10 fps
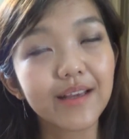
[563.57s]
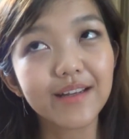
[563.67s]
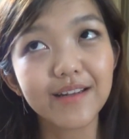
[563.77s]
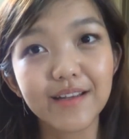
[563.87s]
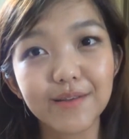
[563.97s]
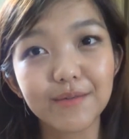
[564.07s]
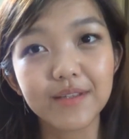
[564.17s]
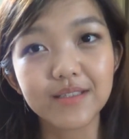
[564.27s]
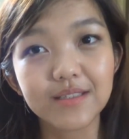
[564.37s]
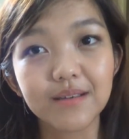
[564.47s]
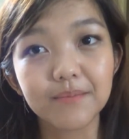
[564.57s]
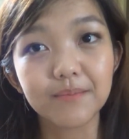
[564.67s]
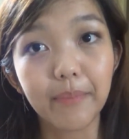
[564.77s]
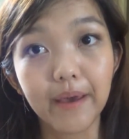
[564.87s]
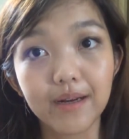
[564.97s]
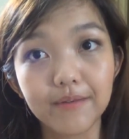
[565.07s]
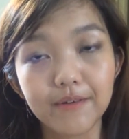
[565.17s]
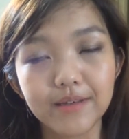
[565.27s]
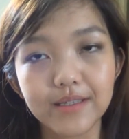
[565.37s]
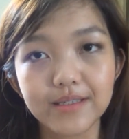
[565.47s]
leaning towards a better
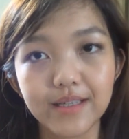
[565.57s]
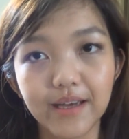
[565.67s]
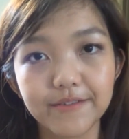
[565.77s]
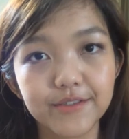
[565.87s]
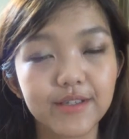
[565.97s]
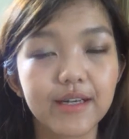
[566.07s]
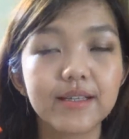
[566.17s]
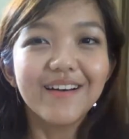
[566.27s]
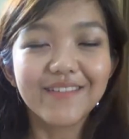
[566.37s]
foundation that I've tried.